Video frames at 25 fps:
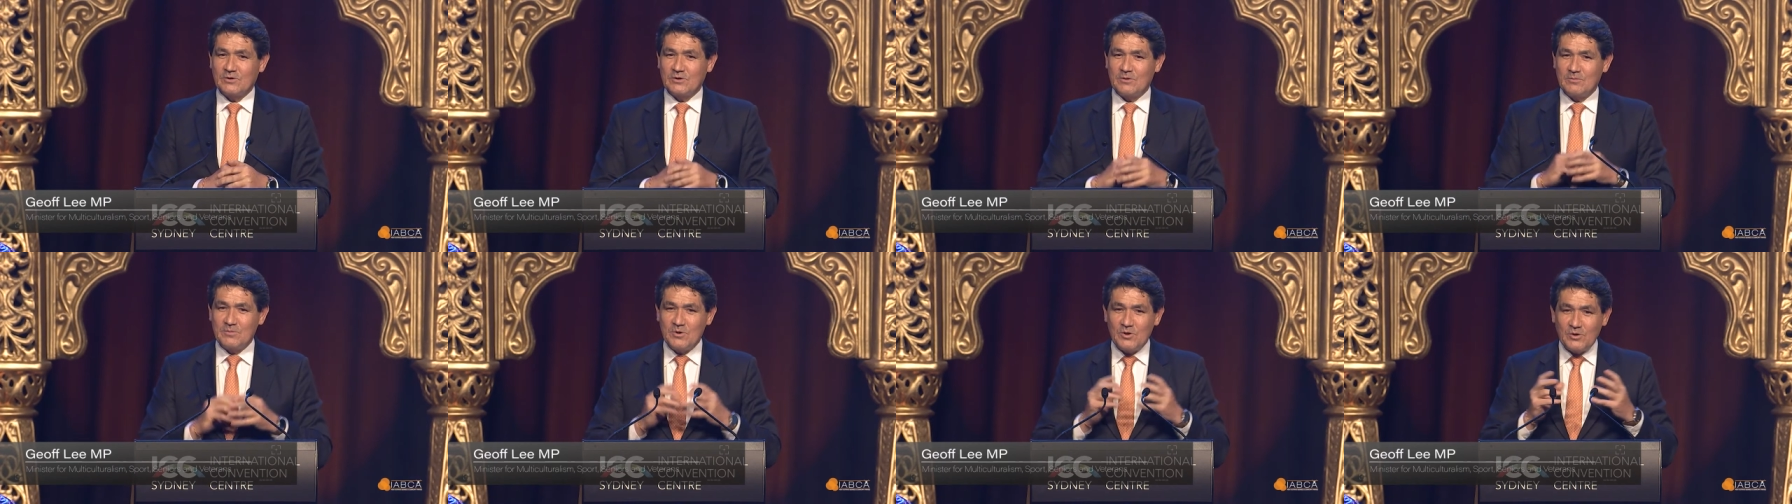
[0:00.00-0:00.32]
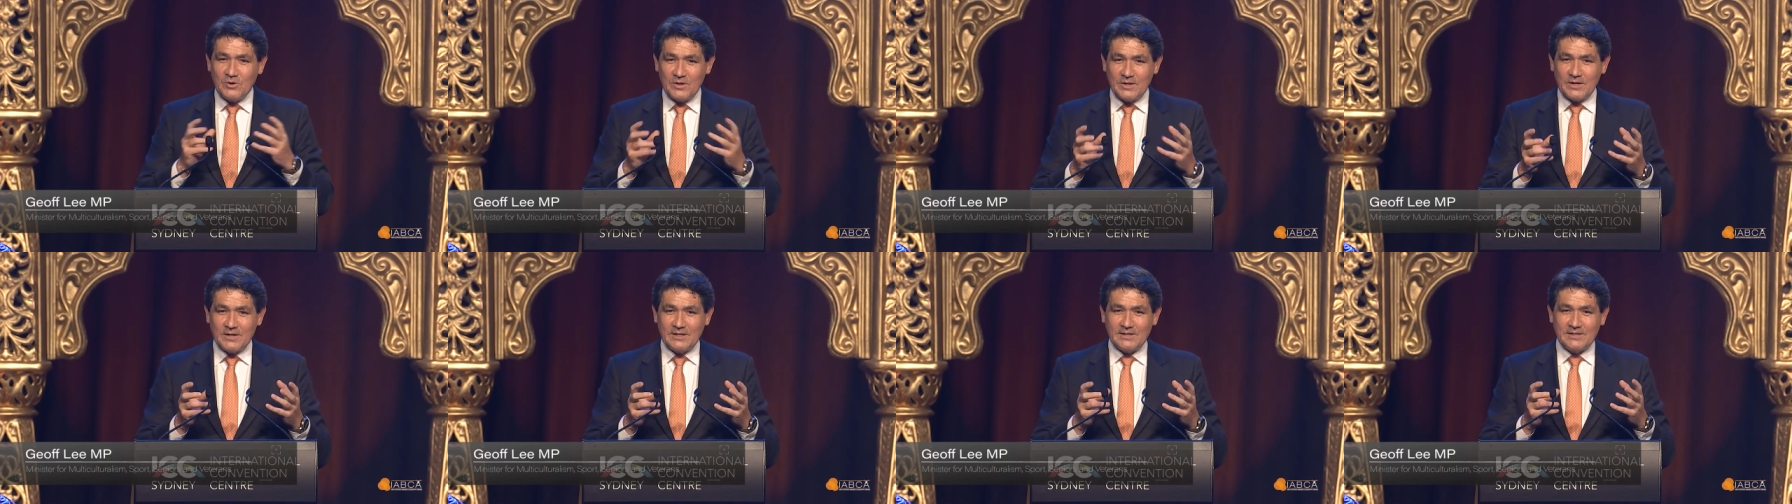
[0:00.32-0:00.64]

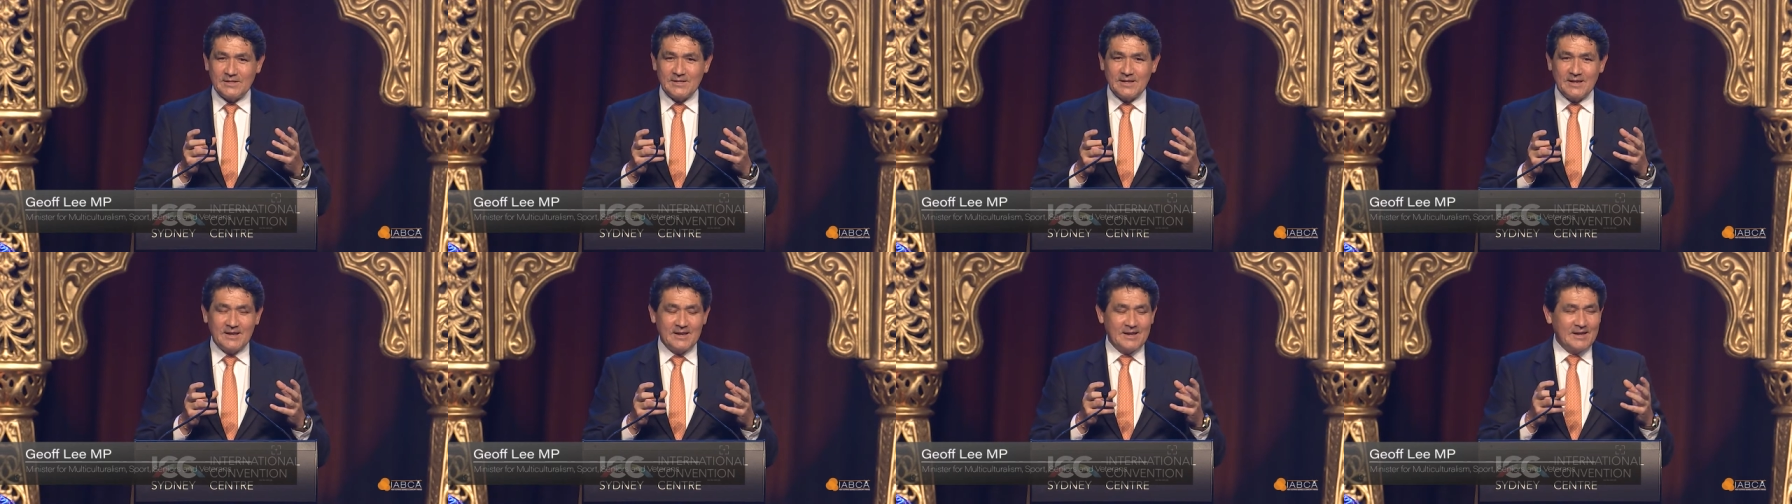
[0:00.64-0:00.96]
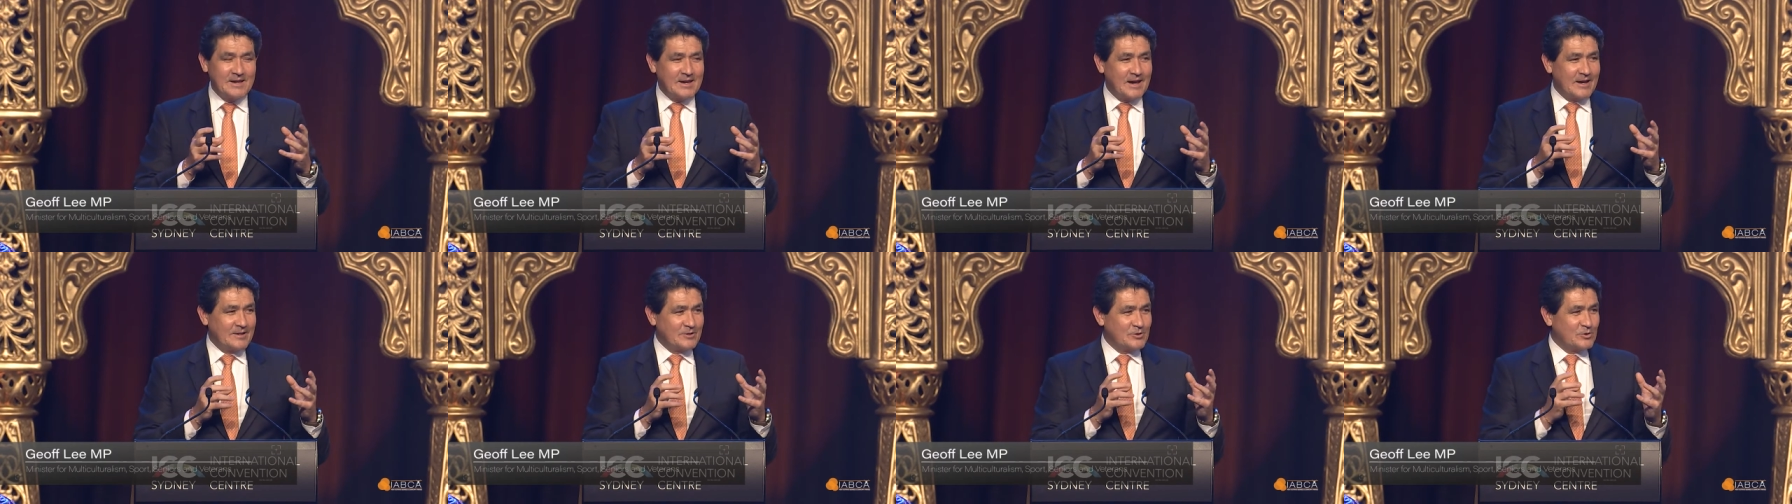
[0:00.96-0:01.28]
communities
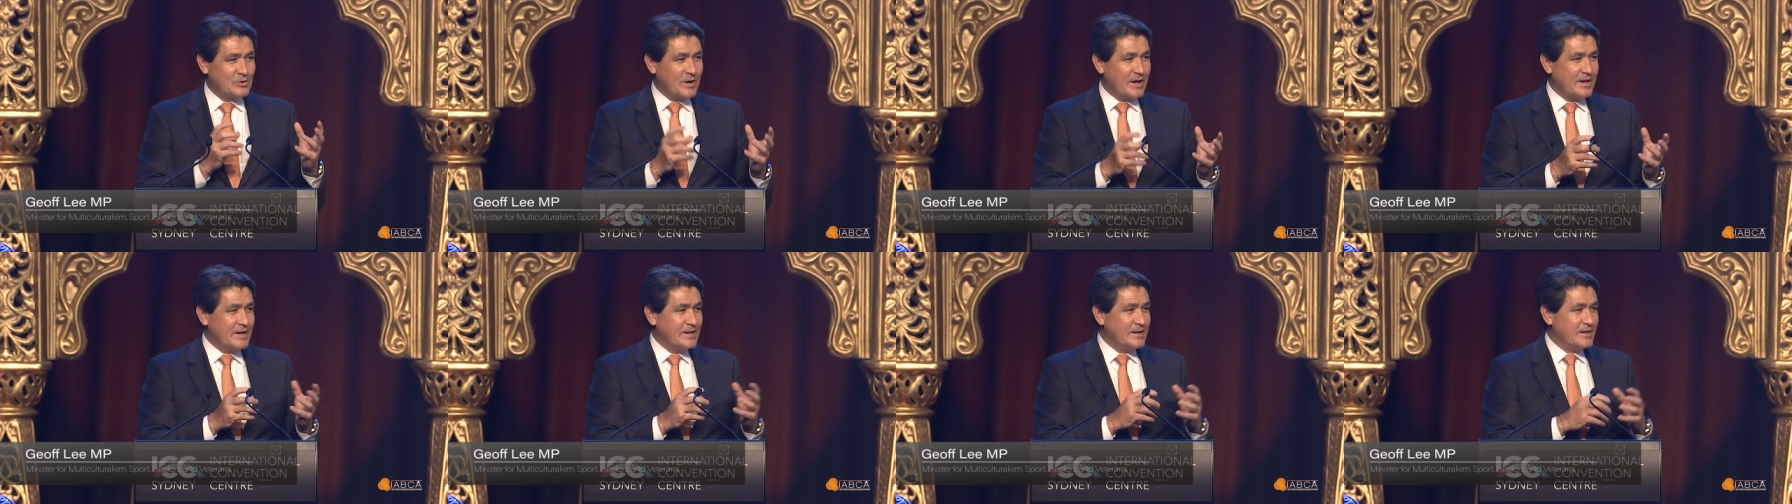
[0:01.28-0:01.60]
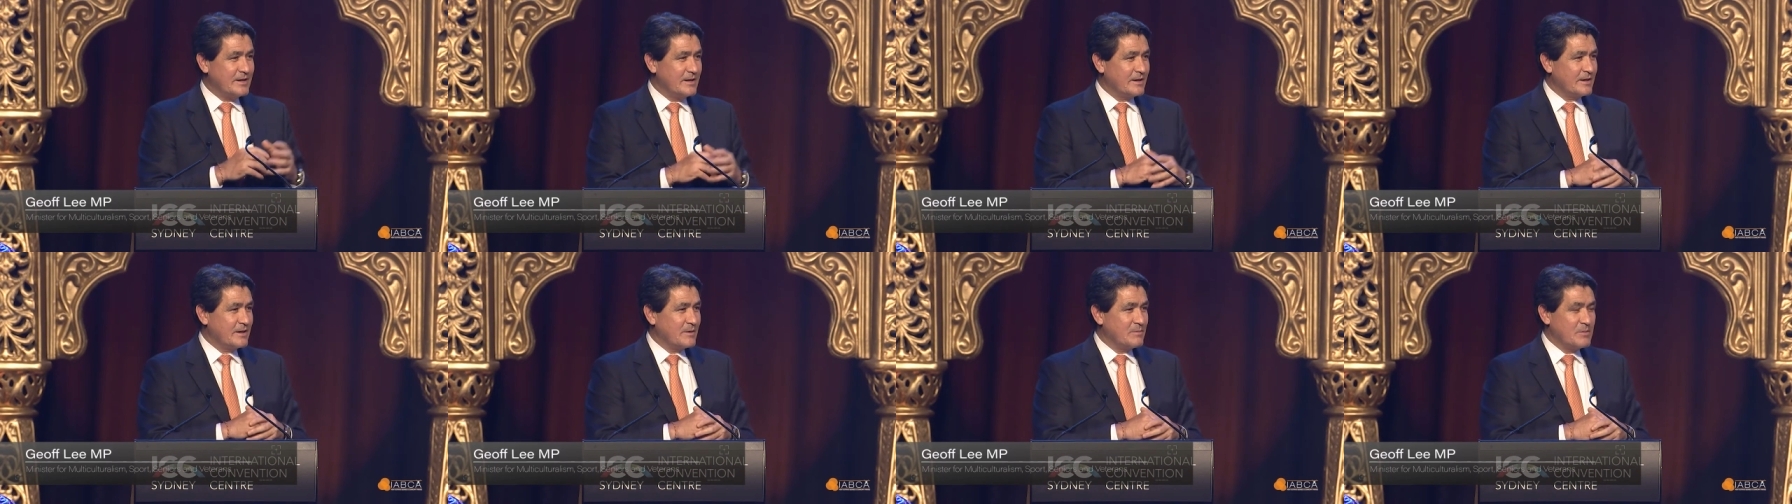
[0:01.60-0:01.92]
Australian
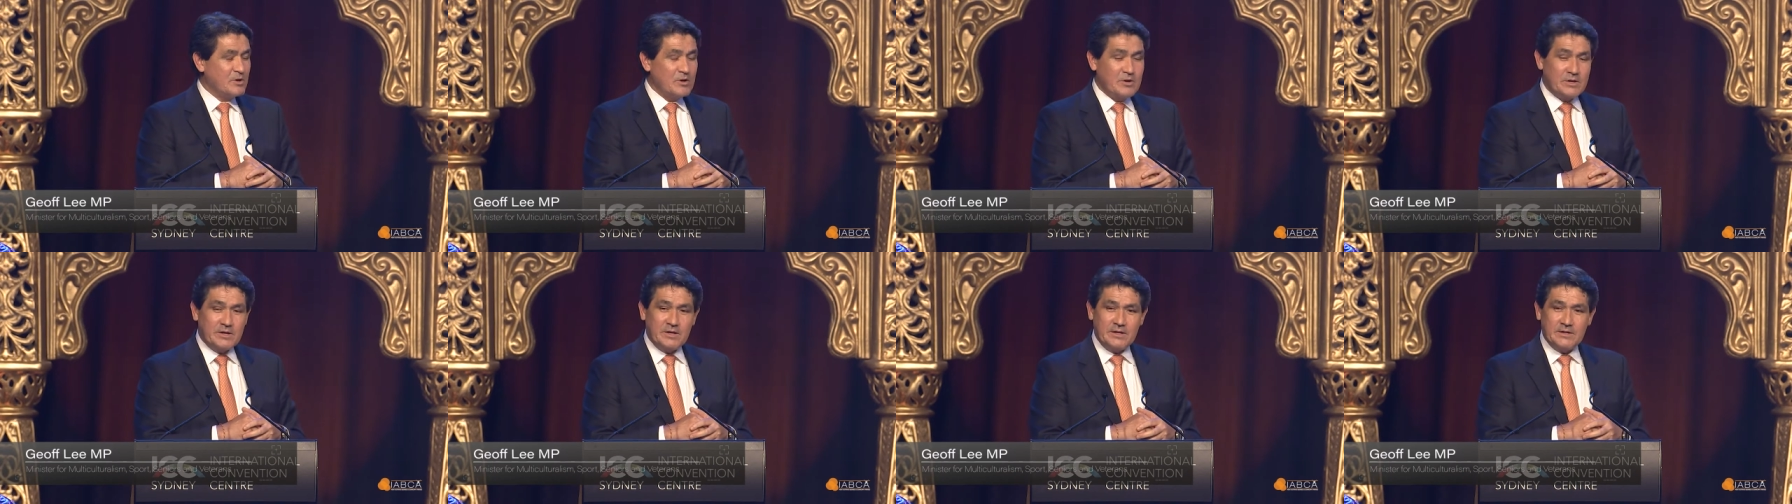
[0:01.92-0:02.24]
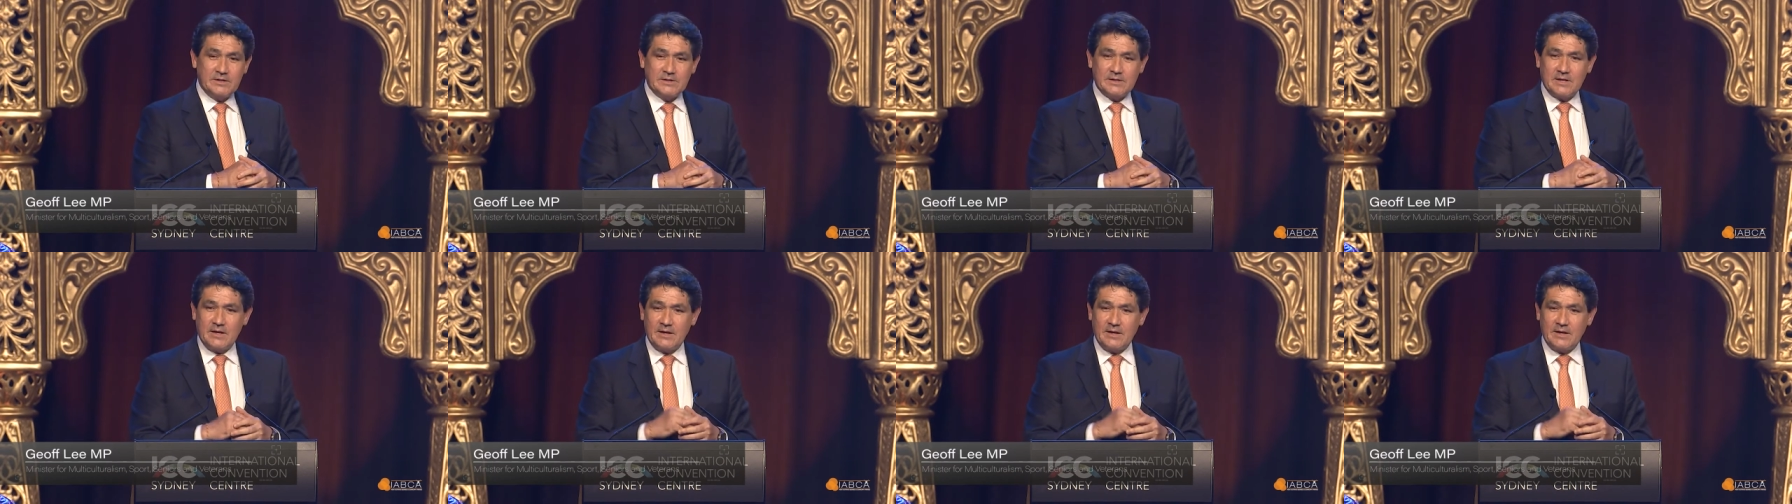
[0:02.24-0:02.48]
Indian communities.